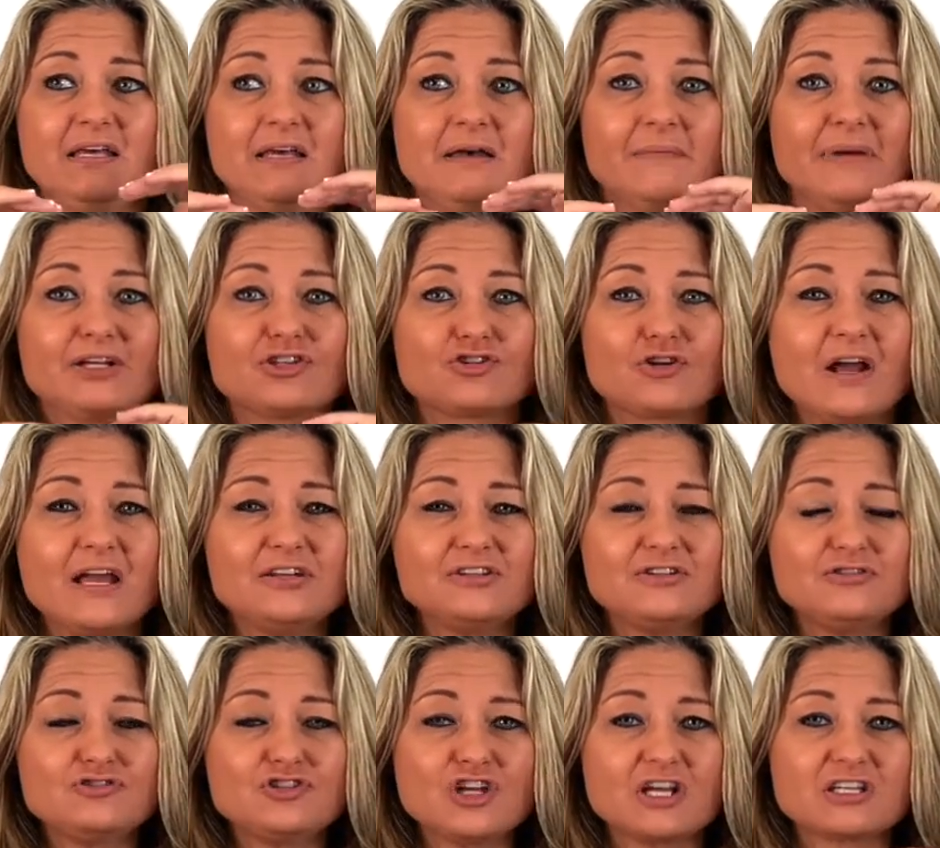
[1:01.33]
by trying
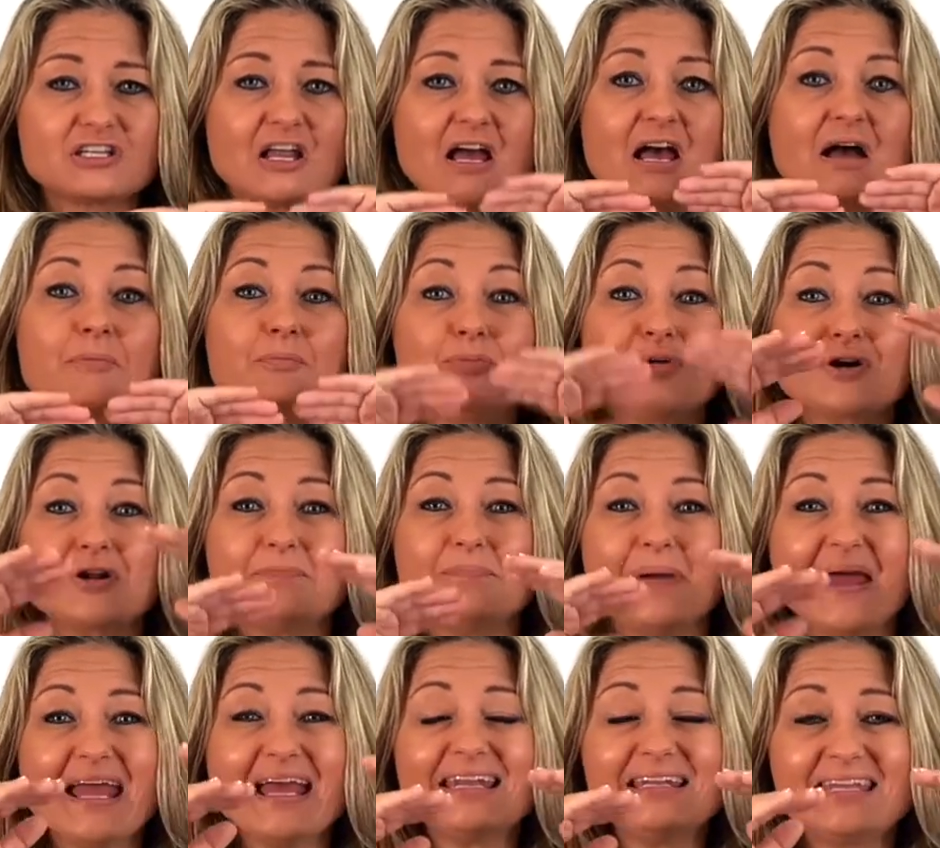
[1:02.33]
to just put a
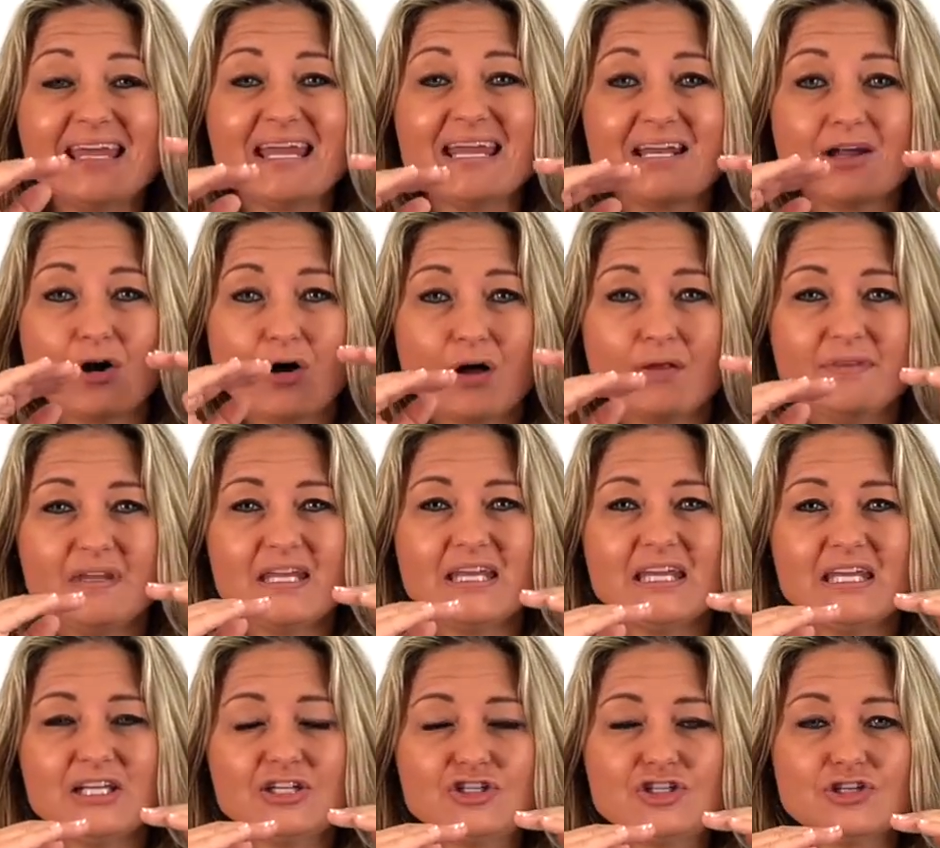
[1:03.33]
Band-Aid on
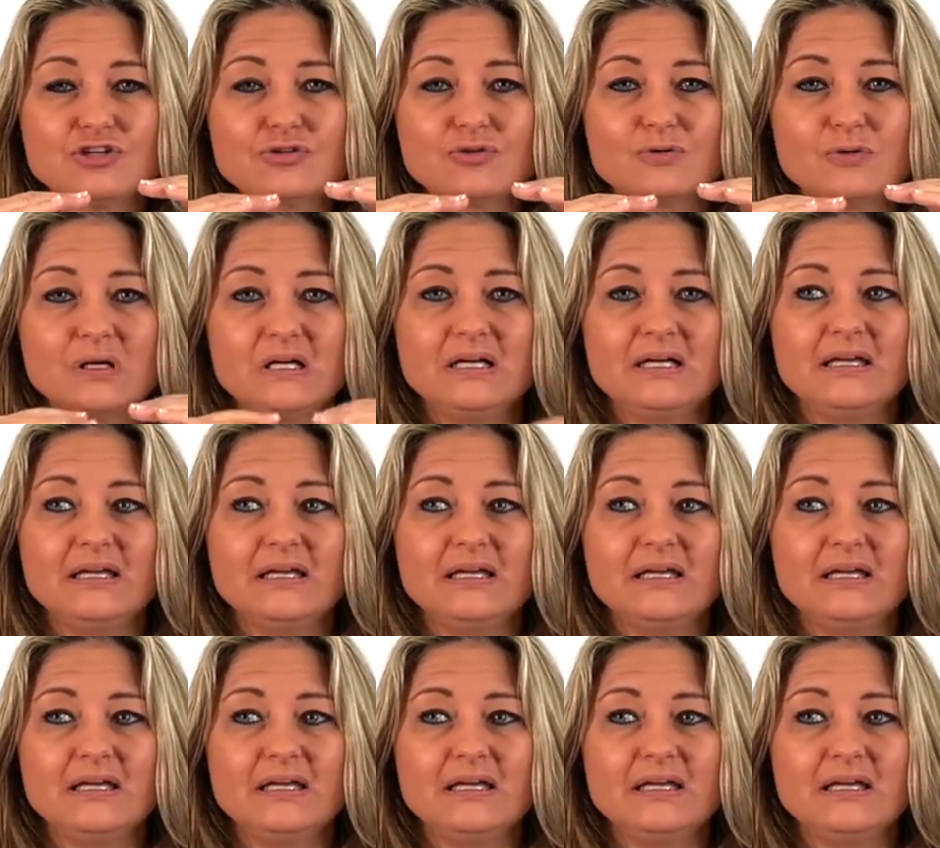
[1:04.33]
the issue.